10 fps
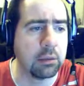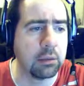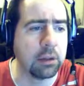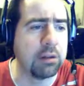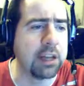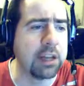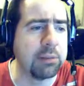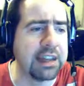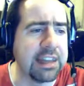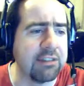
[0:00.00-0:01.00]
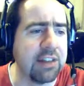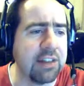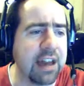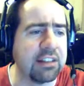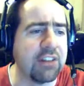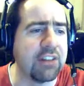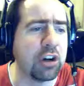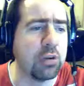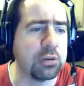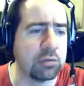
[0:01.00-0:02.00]
Will you let me live as if a
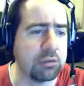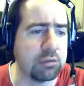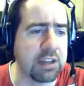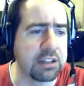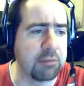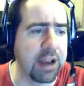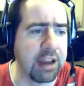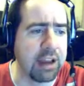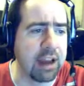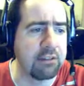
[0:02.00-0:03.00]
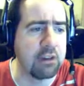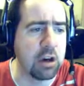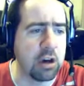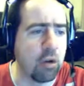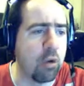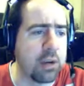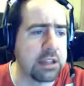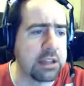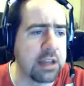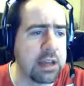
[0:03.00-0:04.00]
ghost through the rest of my life,
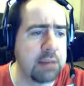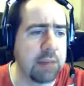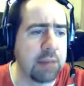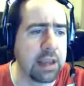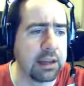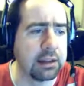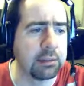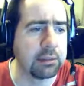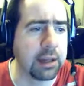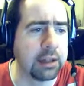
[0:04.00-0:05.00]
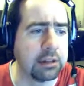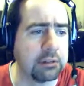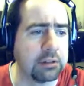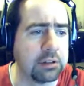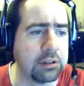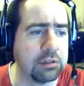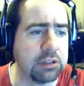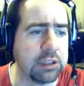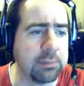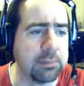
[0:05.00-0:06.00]
always panning for a
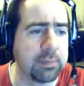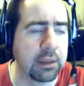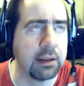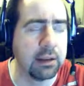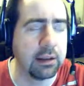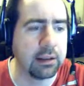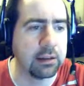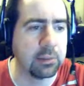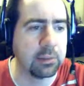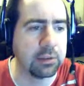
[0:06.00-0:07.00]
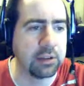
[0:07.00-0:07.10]
dream that was